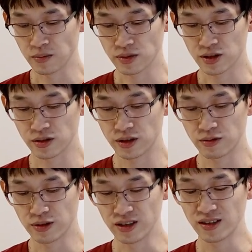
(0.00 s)
So the
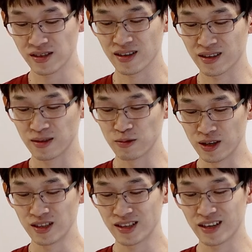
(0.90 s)

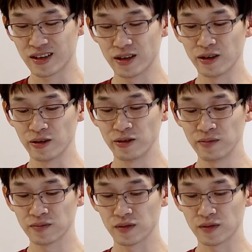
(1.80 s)
realistic goal,